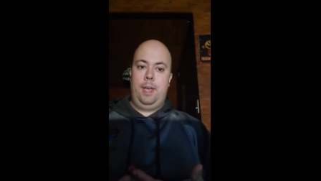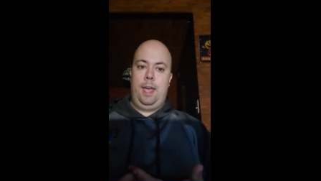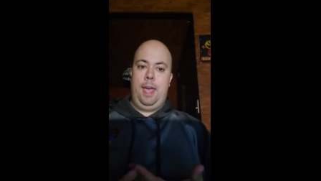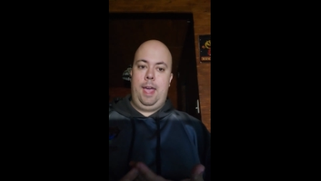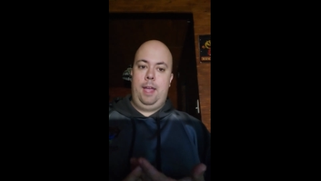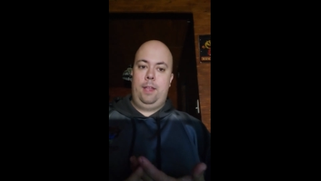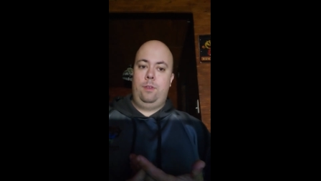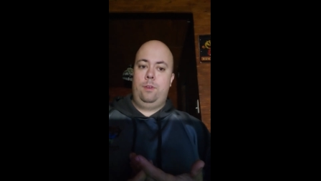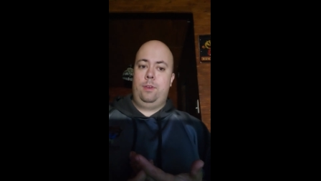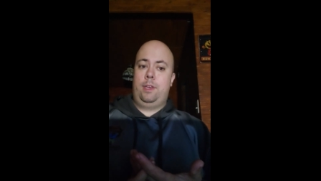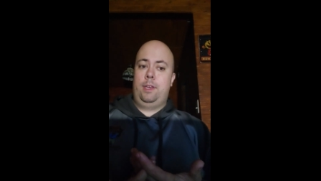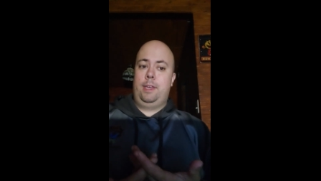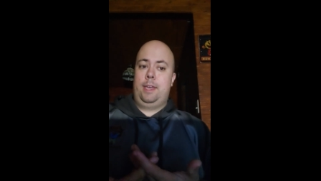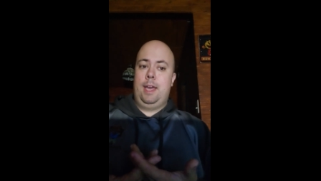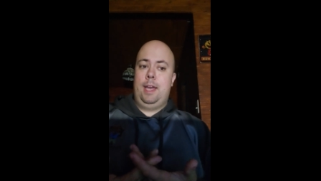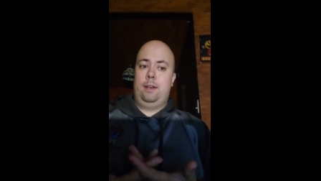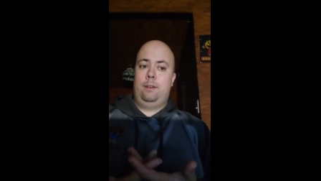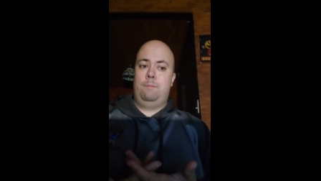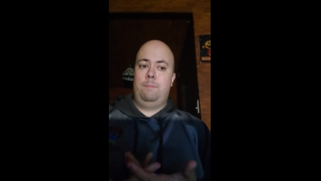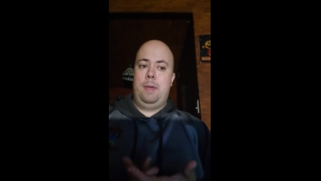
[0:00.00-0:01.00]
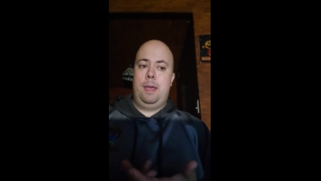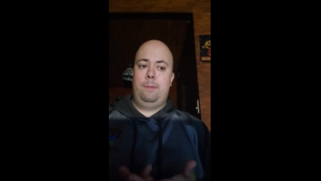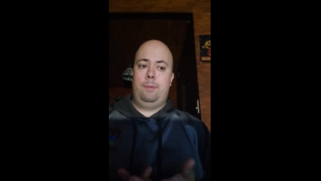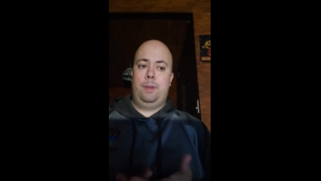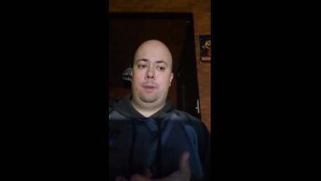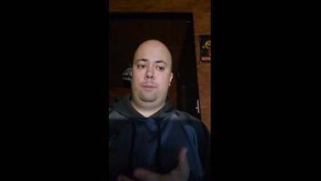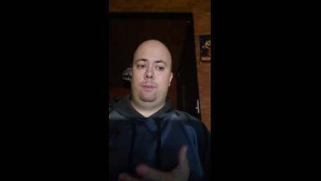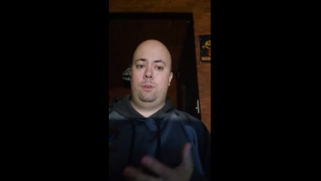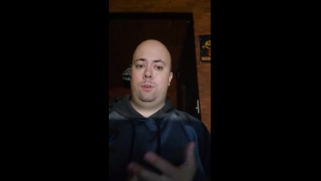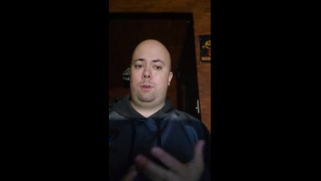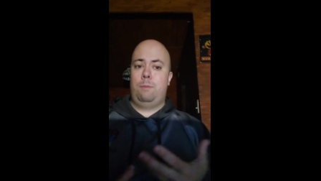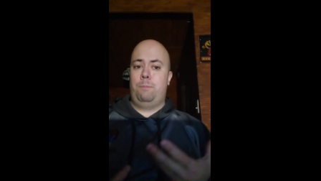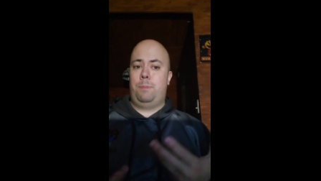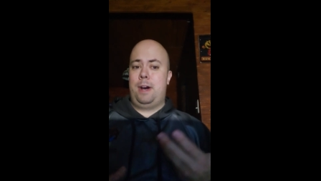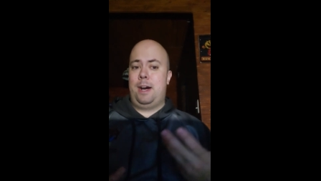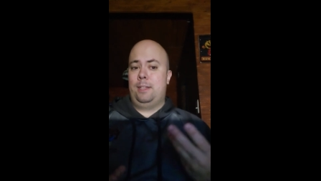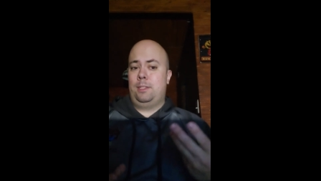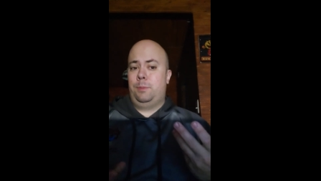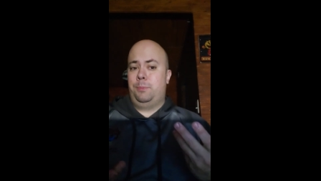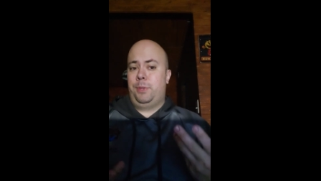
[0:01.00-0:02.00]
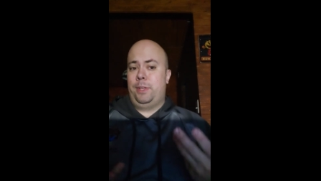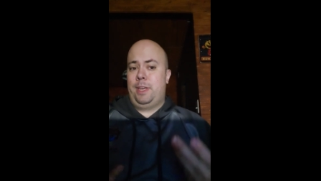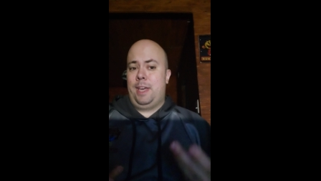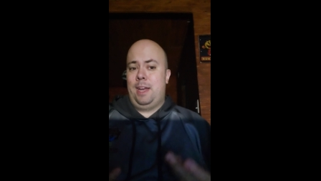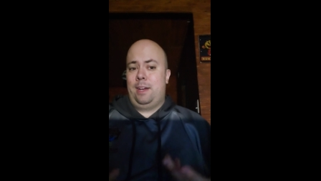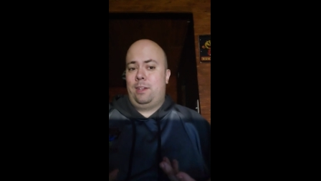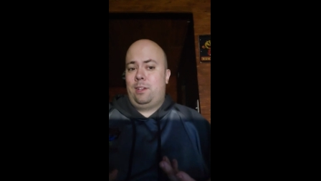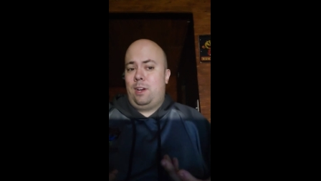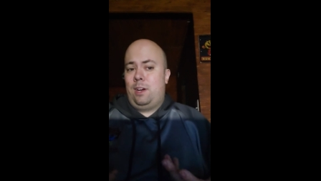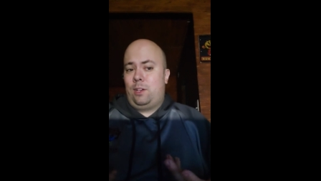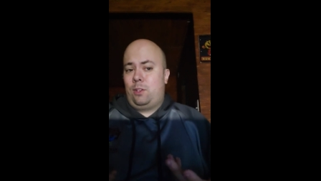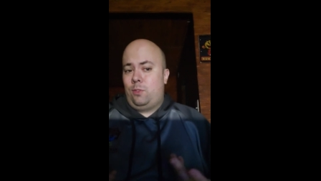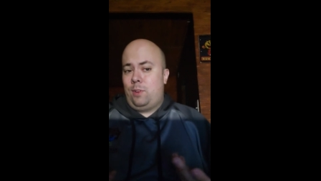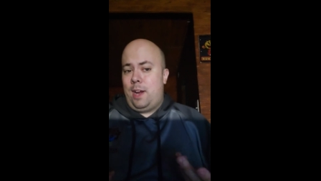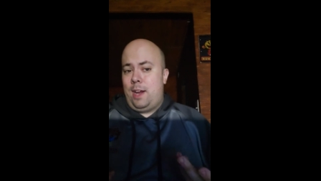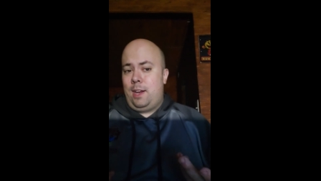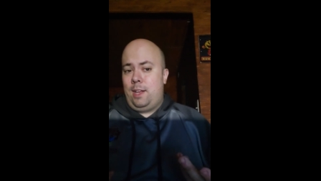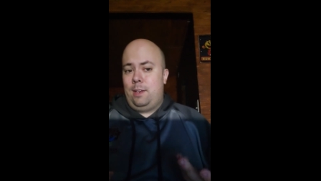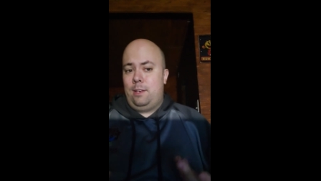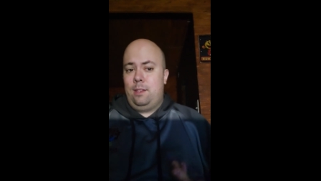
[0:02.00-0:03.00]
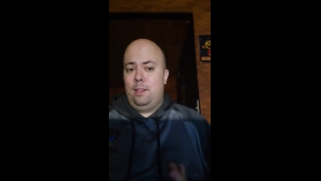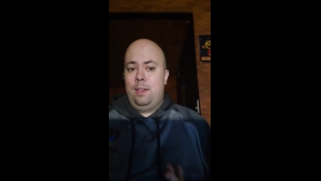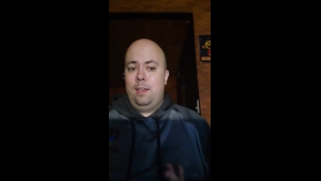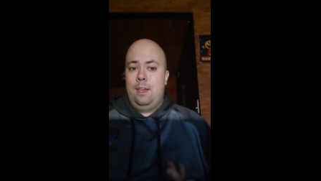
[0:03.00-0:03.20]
and you can possibly get a credit,